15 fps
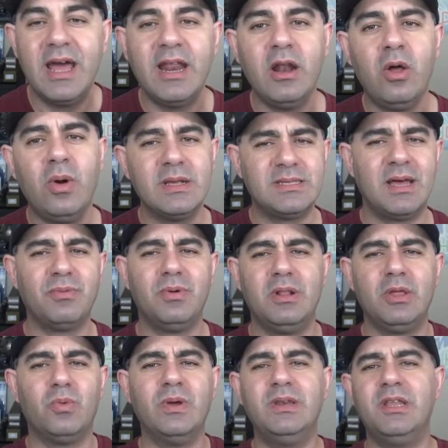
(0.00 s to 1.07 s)
And I know I sound
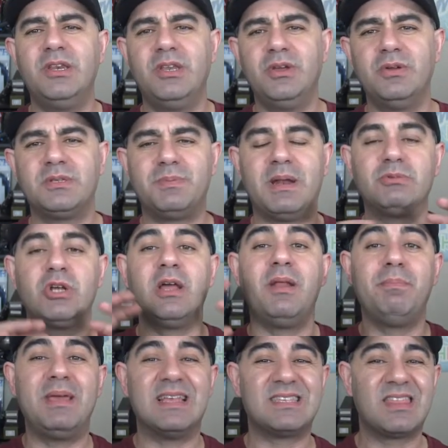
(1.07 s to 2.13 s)
really winded, dudes, but I'm trying to
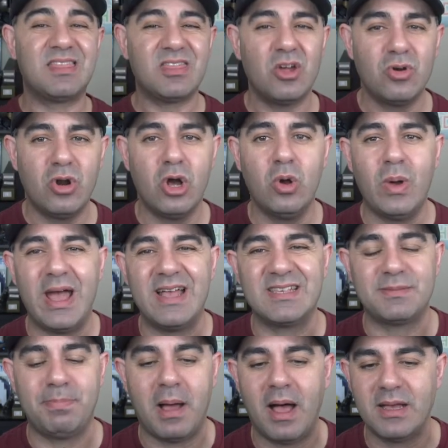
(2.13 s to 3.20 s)
be as thorough
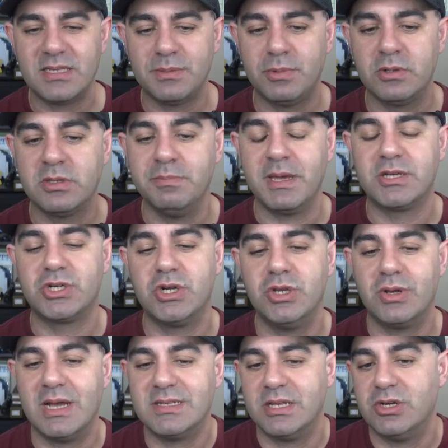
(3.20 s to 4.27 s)
as possible to make sure
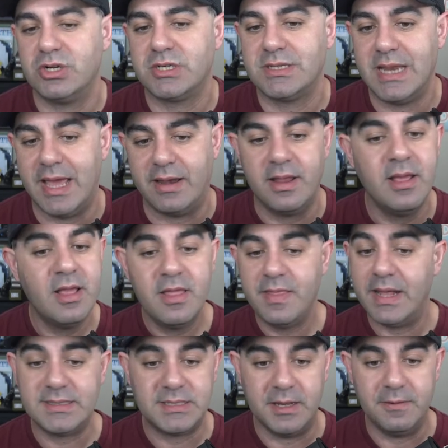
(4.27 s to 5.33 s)
you guys understand.
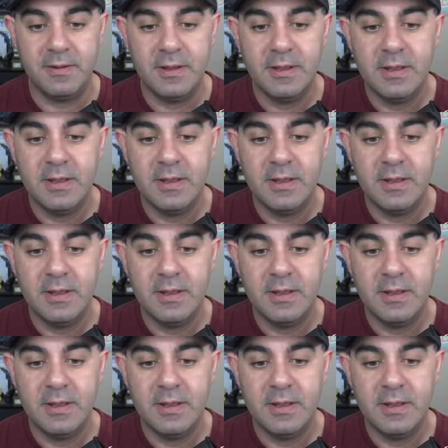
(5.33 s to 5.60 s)
That's it.